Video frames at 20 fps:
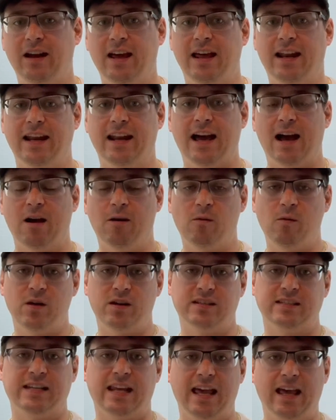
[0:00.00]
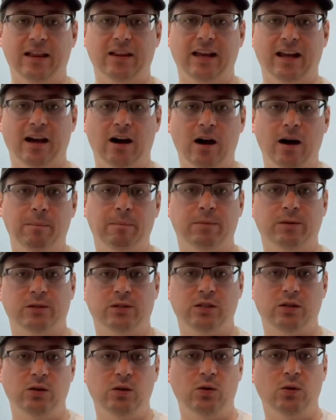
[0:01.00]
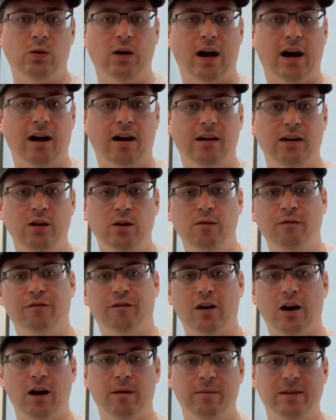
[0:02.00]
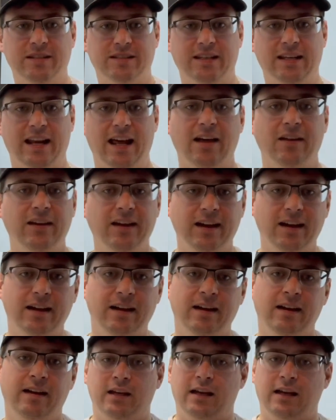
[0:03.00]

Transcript: and now we're scaling up to our new farm in Sedalia.